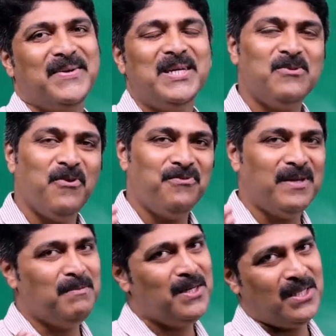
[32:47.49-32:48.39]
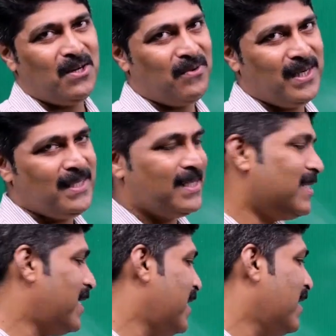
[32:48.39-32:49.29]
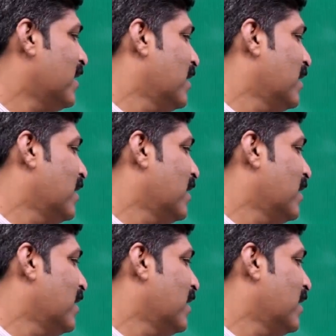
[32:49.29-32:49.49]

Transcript: What is 50% of 169?